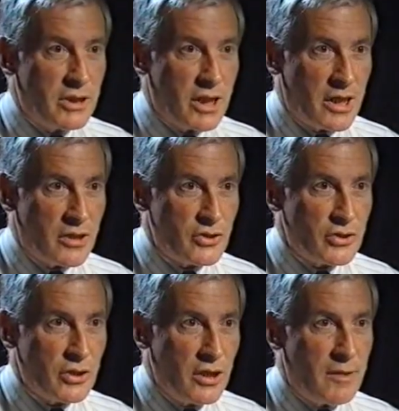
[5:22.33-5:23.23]

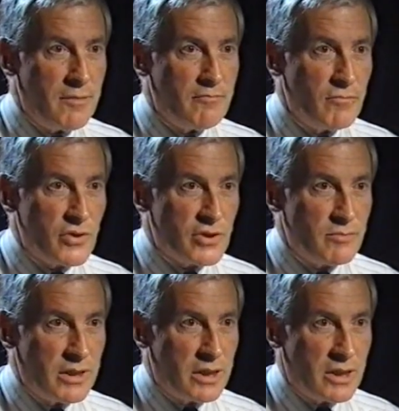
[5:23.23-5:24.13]
cash. It must
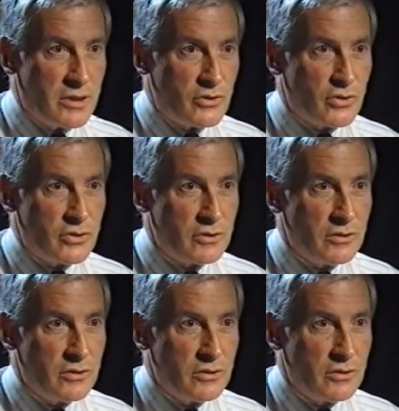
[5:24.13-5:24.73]
be cash.